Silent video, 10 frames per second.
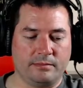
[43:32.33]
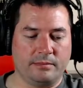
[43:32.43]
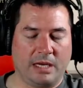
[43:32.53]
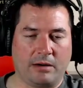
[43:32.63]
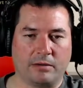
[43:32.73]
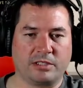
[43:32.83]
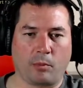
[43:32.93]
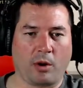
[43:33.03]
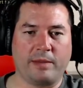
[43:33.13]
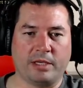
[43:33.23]
I don't know,
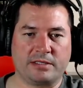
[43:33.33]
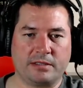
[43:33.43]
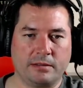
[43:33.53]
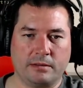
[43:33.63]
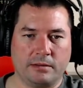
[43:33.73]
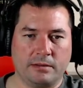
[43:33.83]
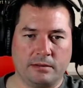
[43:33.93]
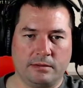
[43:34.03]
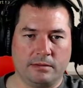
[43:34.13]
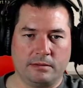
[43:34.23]
Supremus,
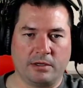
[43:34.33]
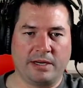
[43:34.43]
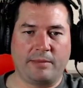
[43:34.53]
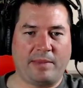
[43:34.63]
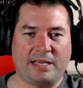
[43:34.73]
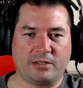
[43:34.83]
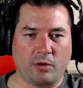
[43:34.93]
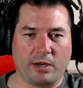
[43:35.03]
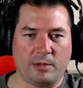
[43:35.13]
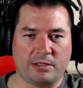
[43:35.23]
couldn't get past
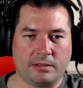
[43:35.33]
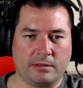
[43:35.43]
Supremus.